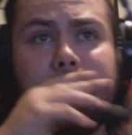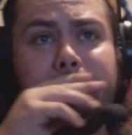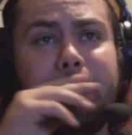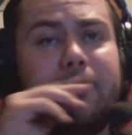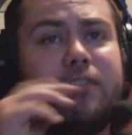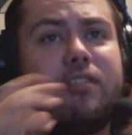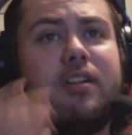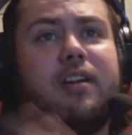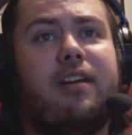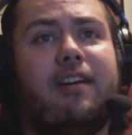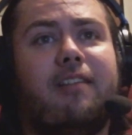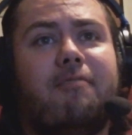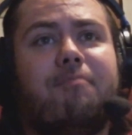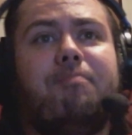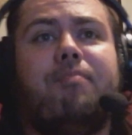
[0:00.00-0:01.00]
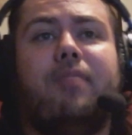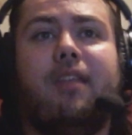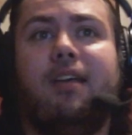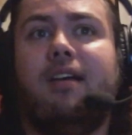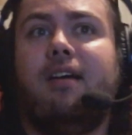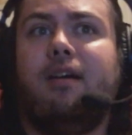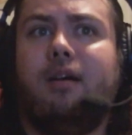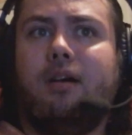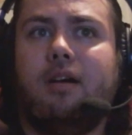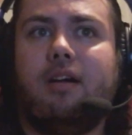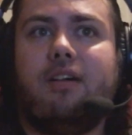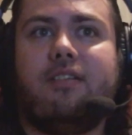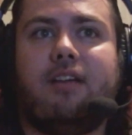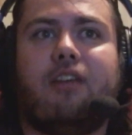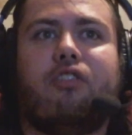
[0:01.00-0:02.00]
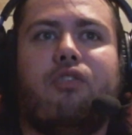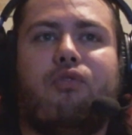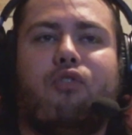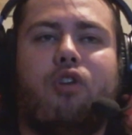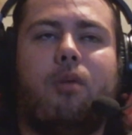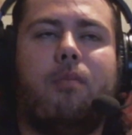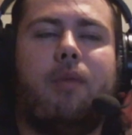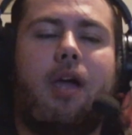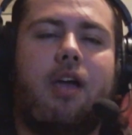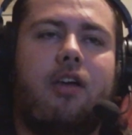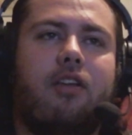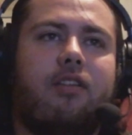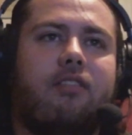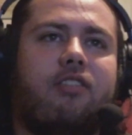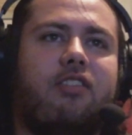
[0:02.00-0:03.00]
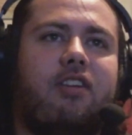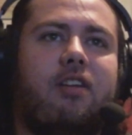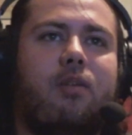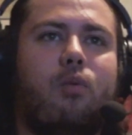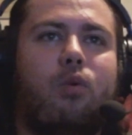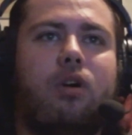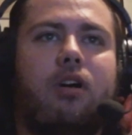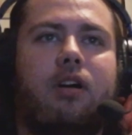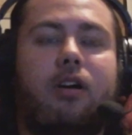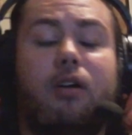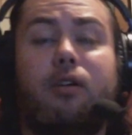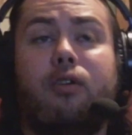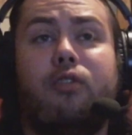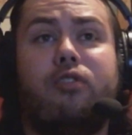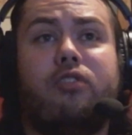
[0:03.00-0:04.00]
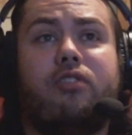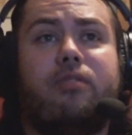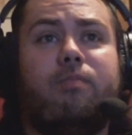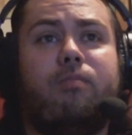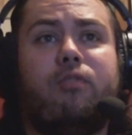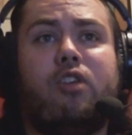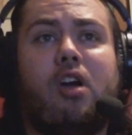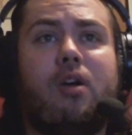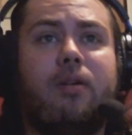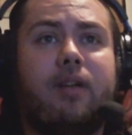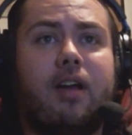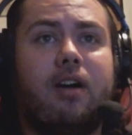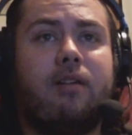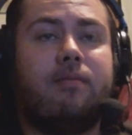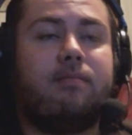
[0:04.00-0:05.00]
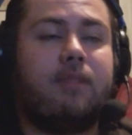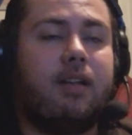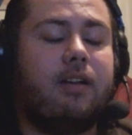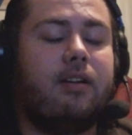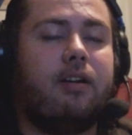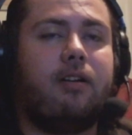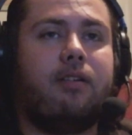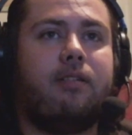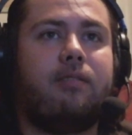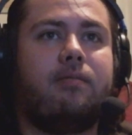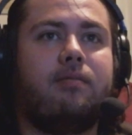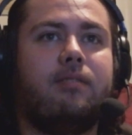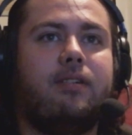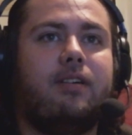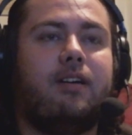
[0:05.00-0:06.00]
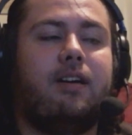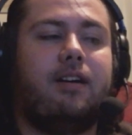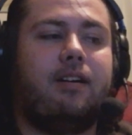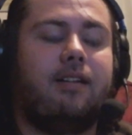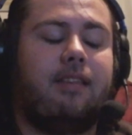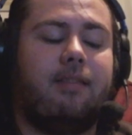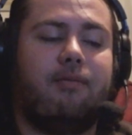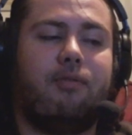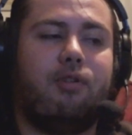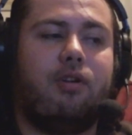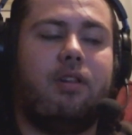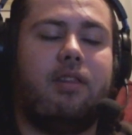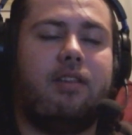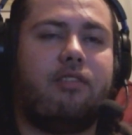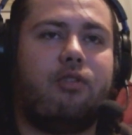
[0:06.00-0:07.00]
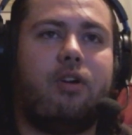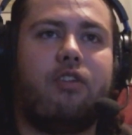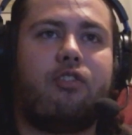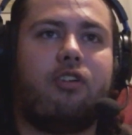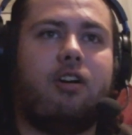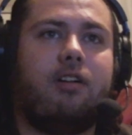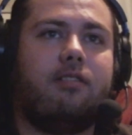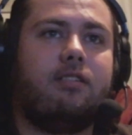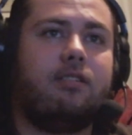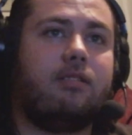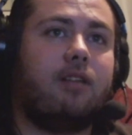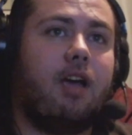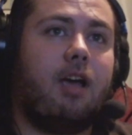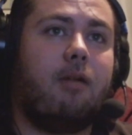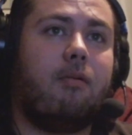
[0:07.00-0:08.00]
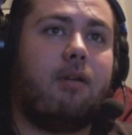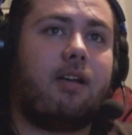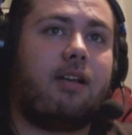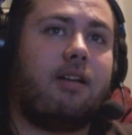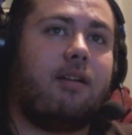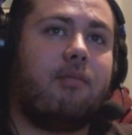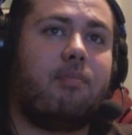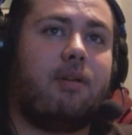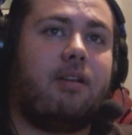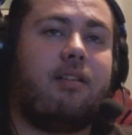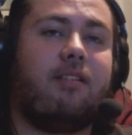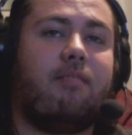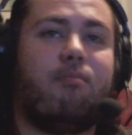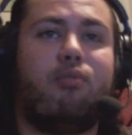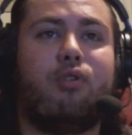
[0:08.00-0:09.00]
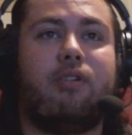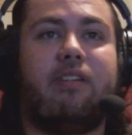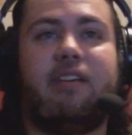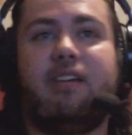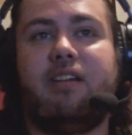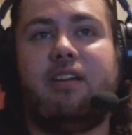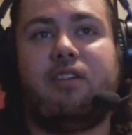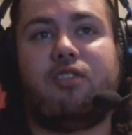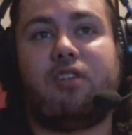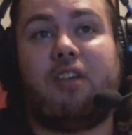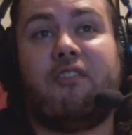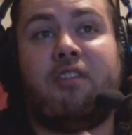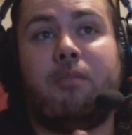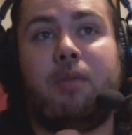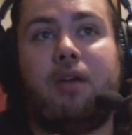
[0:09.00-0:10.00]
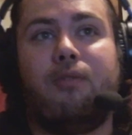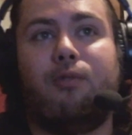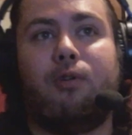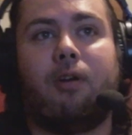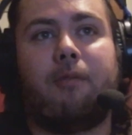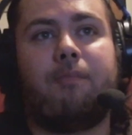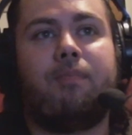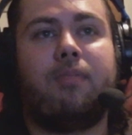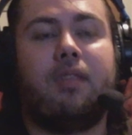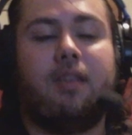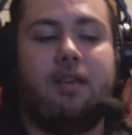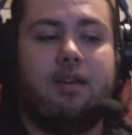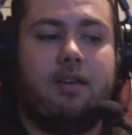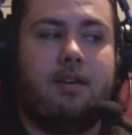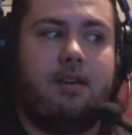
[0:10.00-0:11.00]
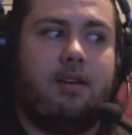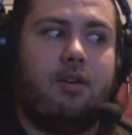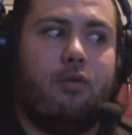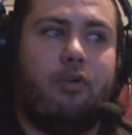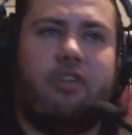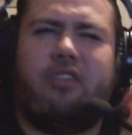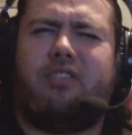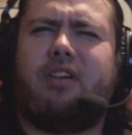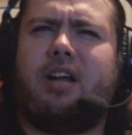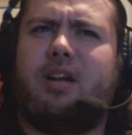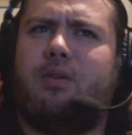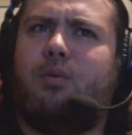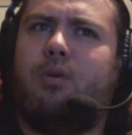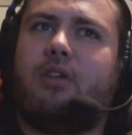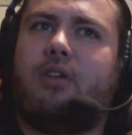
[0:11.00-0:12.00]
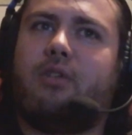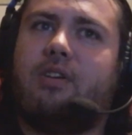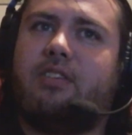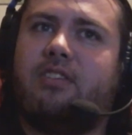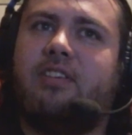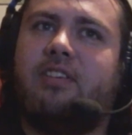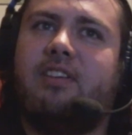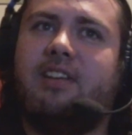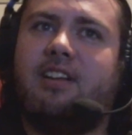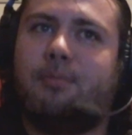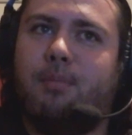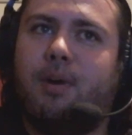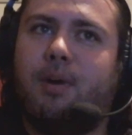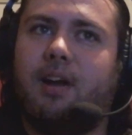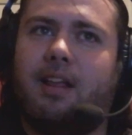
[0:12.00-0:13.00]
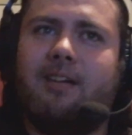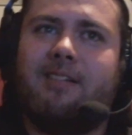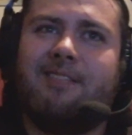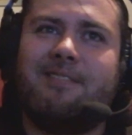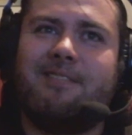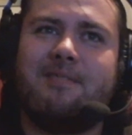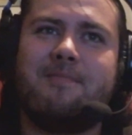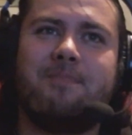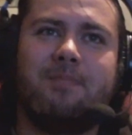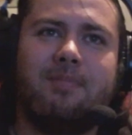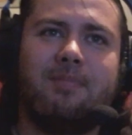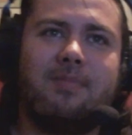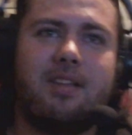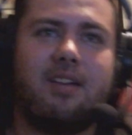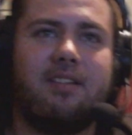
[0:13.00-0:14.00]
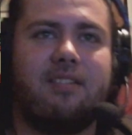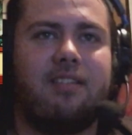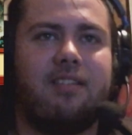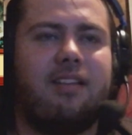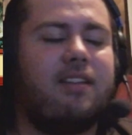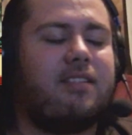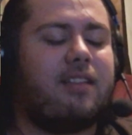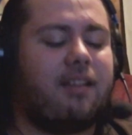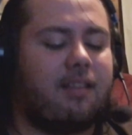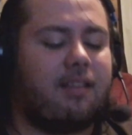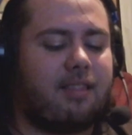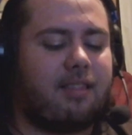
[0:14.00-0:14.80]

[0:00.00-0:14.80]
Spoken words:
This right here is actually from a scene where Goku's just chowing down, eating all the food in this restaurant, and poor Tien here is having to pay for it, which is kind of one of the reasons he needs money. Because he's like,